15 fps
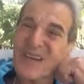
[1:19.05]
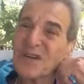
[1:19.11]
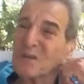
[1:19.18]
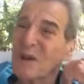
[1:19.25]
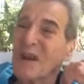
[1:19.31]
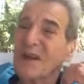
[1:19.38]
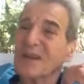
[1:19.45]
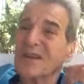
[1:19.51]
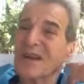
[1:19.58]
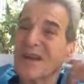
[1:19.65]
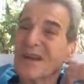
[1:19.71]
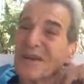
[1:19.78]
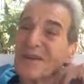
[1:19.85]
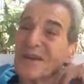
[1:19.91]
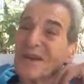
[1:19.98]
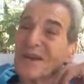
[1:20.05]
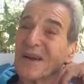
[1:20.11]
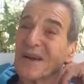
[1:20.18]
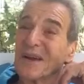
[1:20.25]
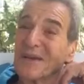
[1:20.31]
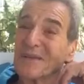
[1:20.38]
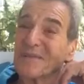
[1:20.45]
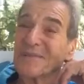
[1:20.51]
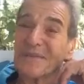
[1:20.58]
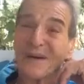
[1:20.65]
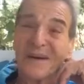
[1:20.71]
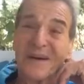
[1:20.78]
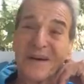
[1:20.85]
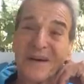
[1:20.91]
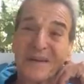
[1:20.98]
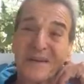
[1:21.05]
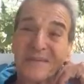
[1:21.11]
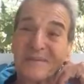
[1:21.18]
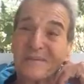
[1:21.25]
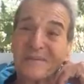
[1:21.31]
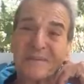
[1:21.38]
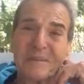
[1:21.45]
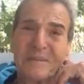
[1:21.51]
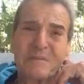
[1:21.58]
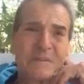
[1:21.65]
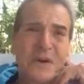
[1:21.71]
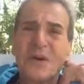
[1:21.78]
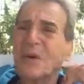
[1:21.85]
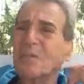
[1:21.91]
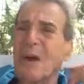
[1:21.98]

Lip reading: Speaking of that, you know, the beauty